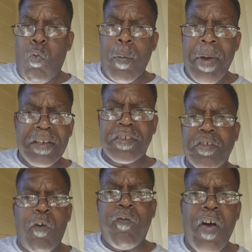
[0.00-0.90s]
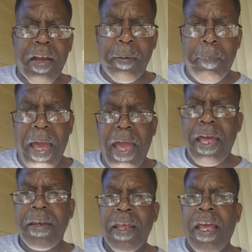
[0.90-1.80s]
what makes it so fucking
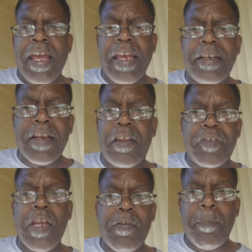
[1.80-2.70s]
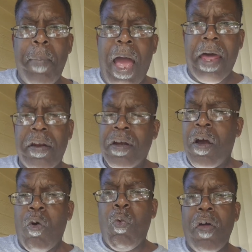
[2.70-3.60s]
bad, it doesn't even matter
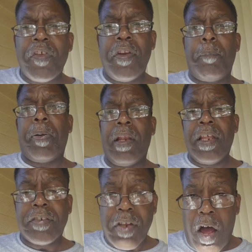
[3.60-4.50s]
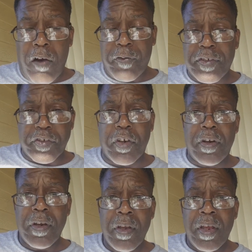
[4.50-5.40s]
whether the police
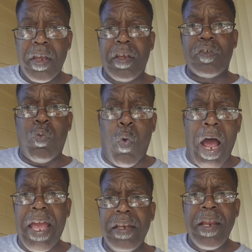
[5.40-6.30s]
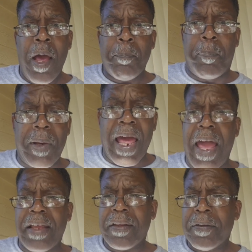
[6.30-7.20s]
officer is white,
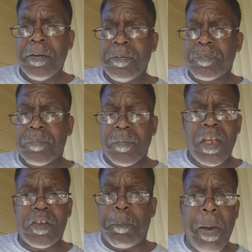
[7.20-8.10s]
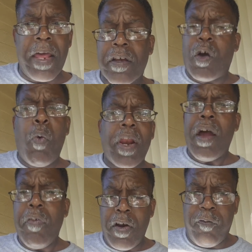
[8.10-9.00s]
black, Hispanic, or
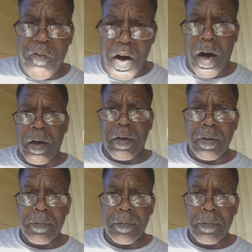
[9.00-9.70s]
whatever the fuck.